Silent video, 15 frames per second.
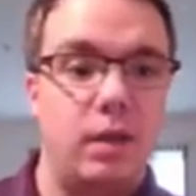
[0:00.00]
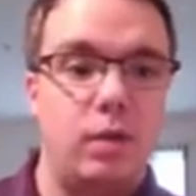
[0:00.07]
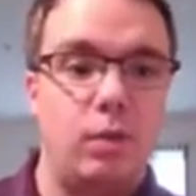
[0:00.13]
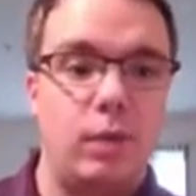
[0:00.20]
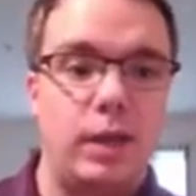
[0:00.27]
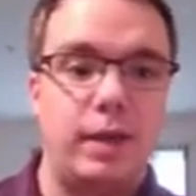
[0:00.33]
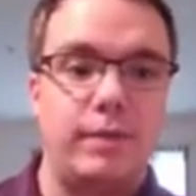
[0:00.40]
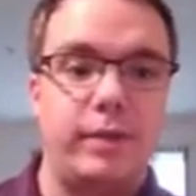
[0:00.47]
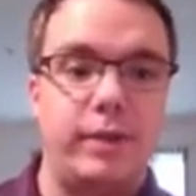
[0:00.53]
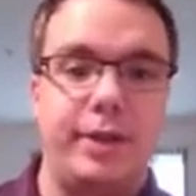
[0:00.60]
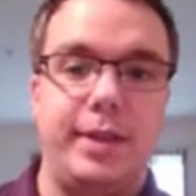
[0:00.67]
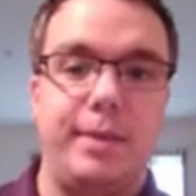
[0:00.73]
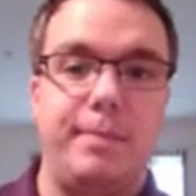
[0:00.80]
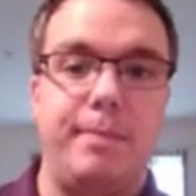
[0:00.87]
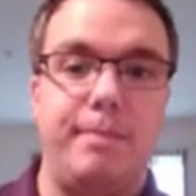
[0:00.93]
We have
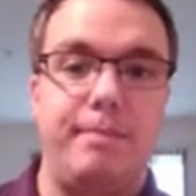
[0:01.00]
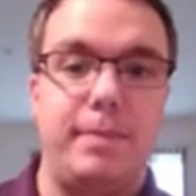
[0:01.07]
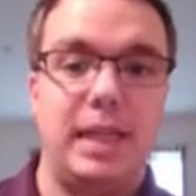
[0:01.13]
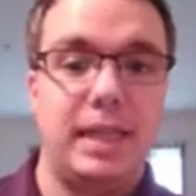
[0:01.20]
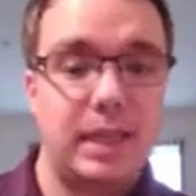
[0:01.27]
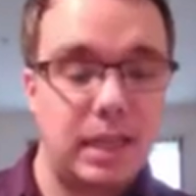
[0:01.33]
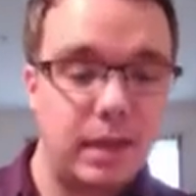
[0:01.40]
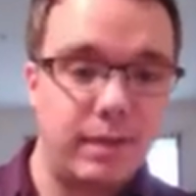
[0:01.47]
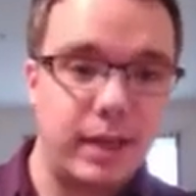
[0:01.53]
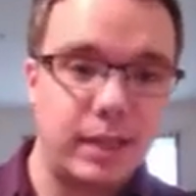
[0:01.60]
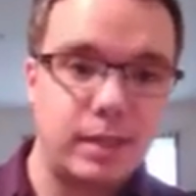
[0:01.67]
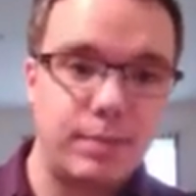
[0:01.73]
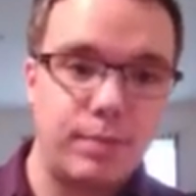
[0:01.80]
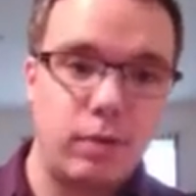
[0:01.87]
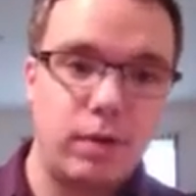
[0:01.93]
learned the meaning of
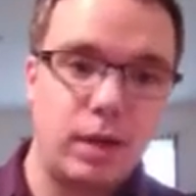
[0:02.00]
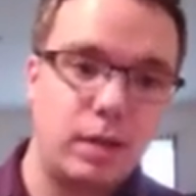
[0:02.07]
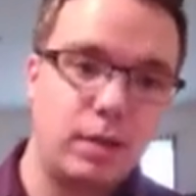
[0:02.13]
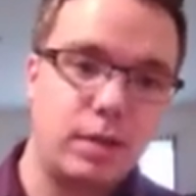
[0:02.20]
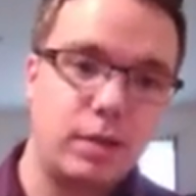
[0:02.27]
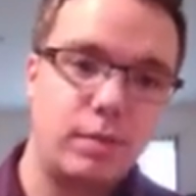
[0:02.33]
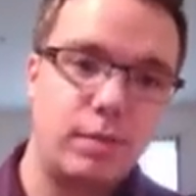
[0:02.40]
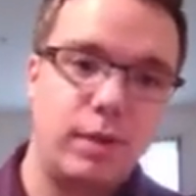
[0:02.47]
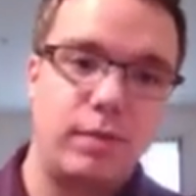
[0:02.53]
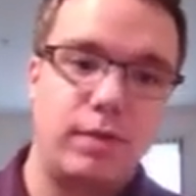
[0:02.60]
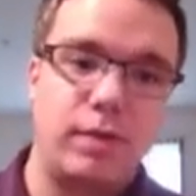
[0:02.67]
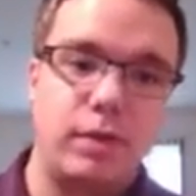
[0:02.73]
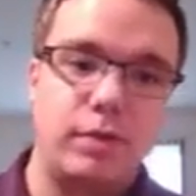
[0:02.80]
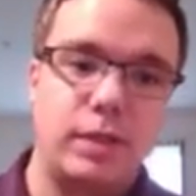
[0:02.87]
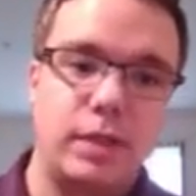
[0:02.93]
exponents.
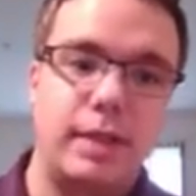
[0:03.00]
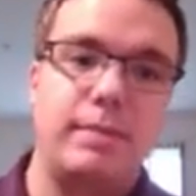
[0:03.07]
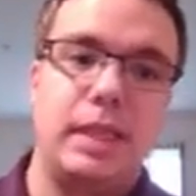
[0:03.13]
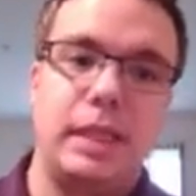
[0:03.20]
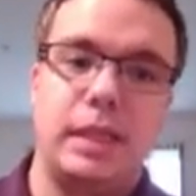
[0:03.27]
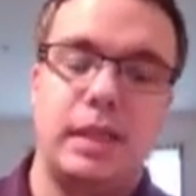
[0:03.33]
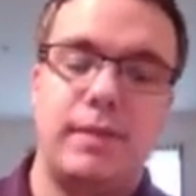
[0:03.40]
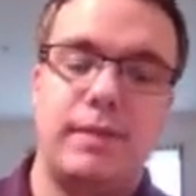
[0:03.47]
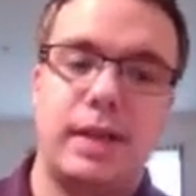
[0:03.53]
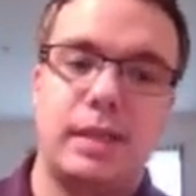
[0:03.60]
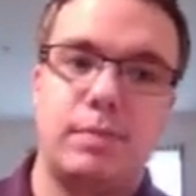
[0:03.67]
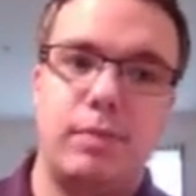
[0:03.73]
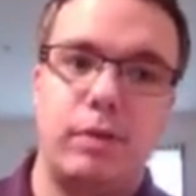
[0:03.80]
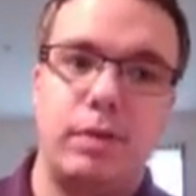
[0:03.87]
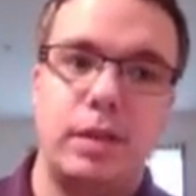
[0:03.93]
We've used the meaning of
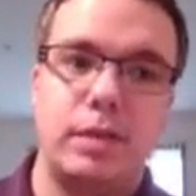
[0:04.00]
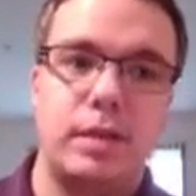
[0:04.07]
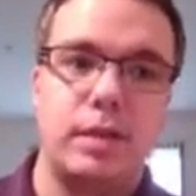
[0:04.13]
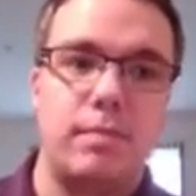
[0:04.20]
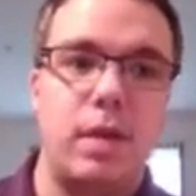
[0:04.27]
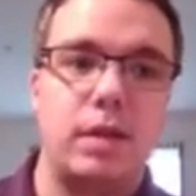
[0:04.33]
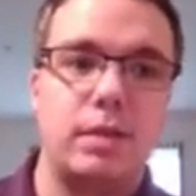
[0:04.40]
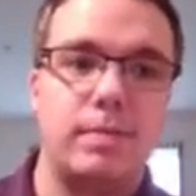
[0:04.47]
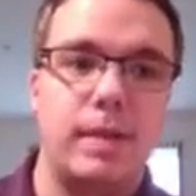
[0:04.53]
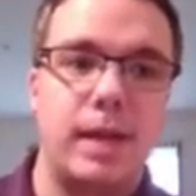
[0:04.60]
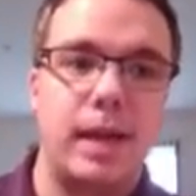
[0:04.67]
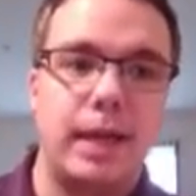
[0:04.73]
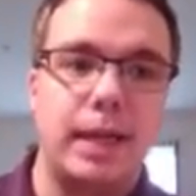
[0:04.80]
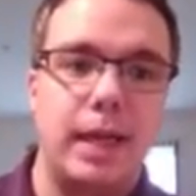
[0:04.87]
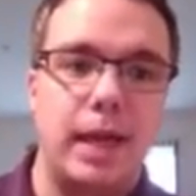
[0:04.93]
exponents to
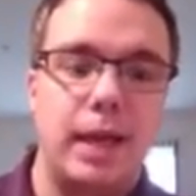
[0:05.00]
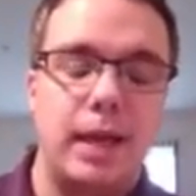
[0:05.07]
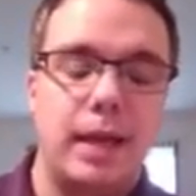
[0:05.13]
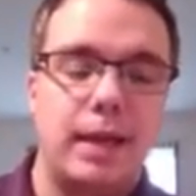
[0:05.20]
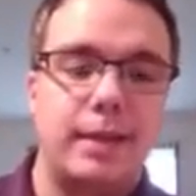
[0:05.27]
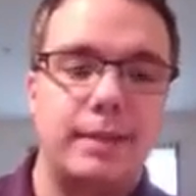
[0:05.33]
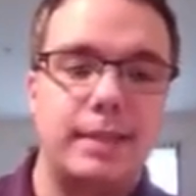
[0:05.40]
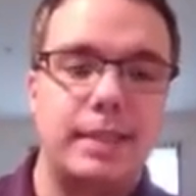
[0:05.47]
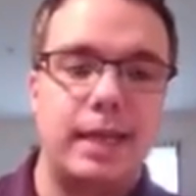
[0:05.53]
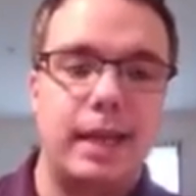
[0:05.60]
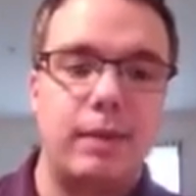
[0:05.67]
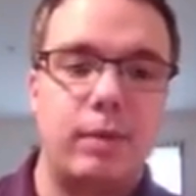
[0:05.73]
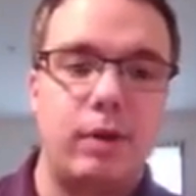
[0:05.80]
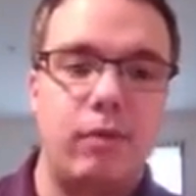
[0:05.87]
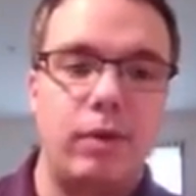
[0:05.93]
multiply. And
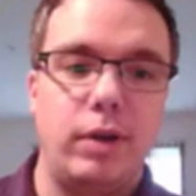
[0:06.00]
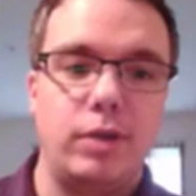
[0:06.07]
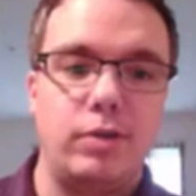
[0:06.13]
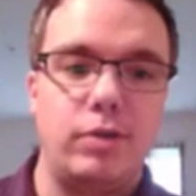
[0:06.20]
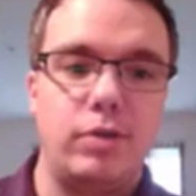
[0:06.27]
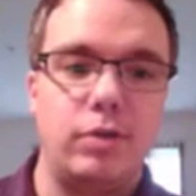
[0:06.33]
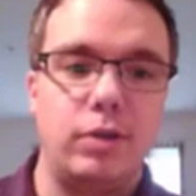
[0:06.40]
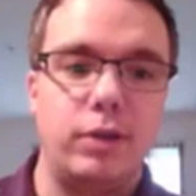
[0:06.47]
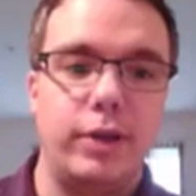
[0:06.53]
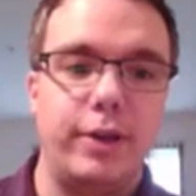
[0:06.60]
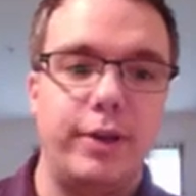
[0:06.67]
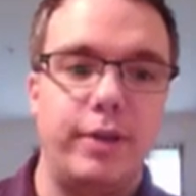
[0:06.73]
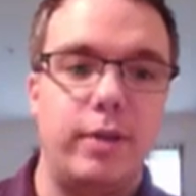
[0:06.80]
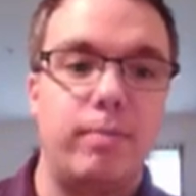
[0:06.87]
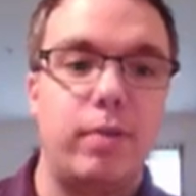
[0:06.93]
today we're going to
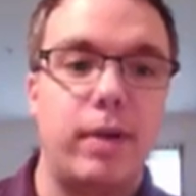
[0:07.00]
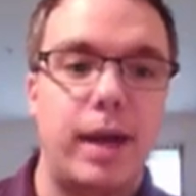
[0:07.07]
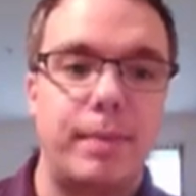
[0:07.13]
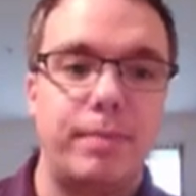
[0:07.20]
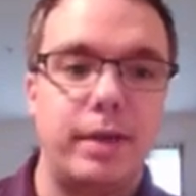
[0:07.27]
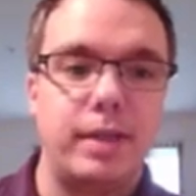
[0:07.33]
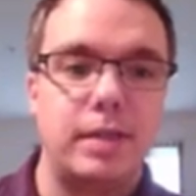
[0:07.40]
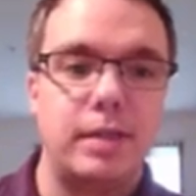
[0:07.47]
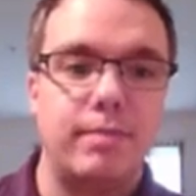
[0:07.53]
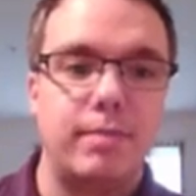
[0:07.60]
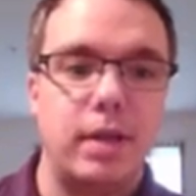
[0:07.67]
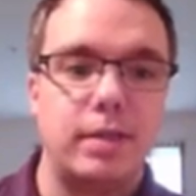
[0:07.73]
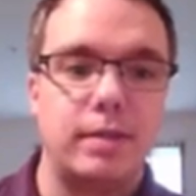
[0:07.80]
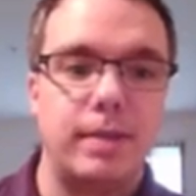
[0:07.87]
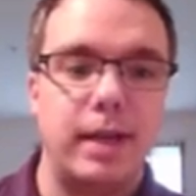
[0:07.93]
learn the properties of
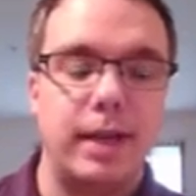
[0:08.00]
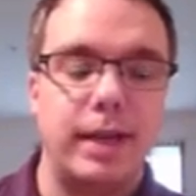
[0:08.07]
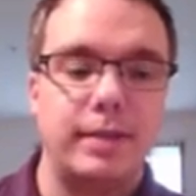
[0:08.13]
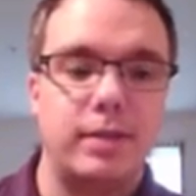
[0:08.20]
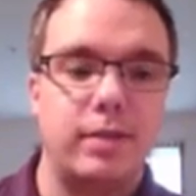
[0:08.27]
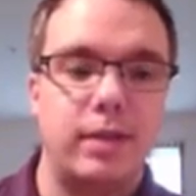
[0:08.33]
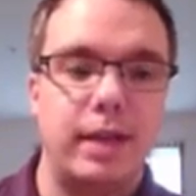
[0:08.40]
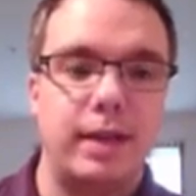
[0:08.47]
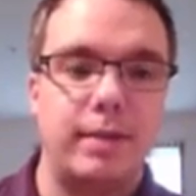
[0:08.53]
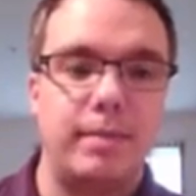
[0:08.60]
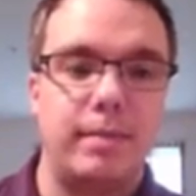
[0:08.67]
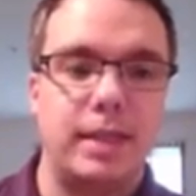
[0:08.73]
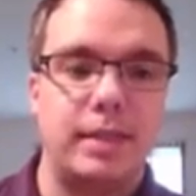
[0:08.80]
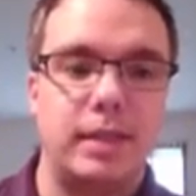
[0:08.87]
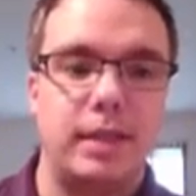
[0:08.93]
multiplying so that it
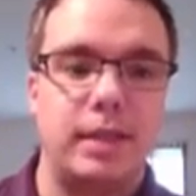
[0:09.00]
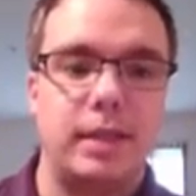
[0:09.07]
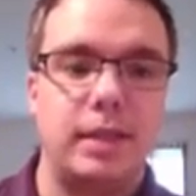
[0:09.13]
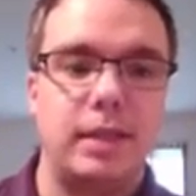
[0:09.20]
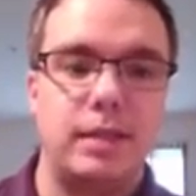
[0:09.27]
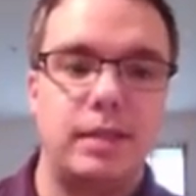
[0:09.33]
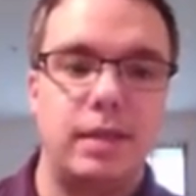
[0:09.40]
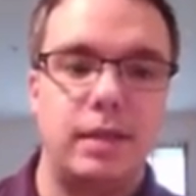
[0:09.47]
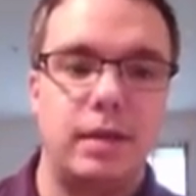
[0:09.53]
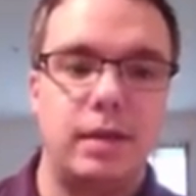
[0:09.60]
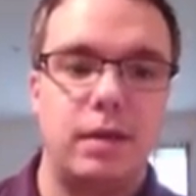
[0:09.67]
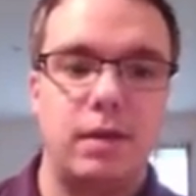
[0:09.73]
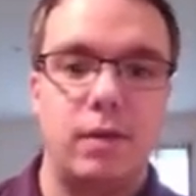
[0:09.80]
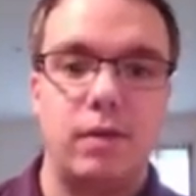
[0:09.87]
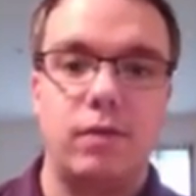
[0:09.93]
makes it
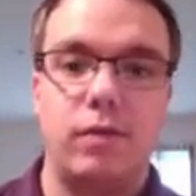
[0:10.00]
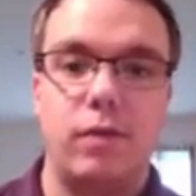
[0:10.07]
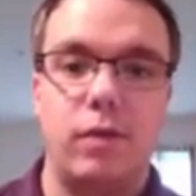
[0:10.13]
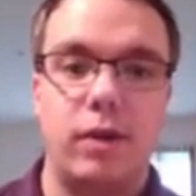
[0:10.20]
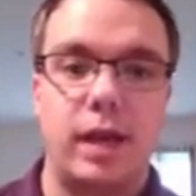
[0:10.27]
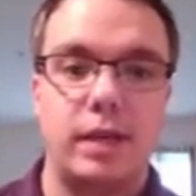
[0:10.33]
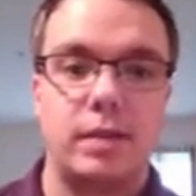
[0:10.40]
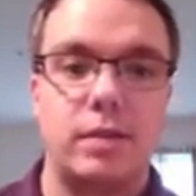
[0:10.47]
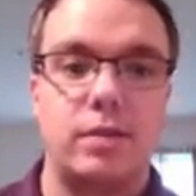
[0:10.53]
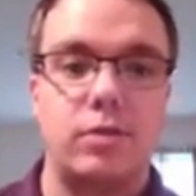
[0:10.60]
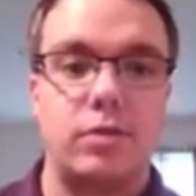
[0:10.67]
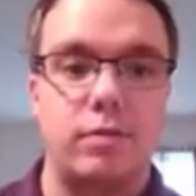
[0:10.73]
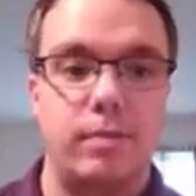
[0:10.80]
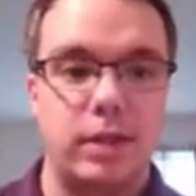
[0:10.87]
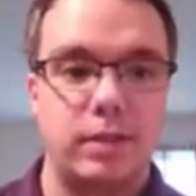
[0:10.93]
easier for us
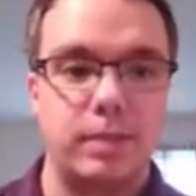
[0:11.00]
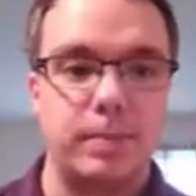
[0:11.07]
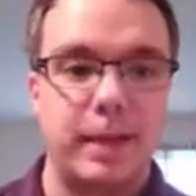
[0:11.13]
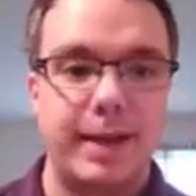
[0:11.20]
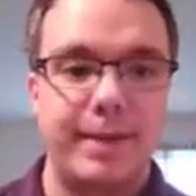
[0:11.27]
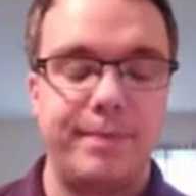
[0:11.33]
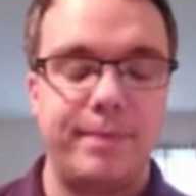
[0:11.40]
to multiply.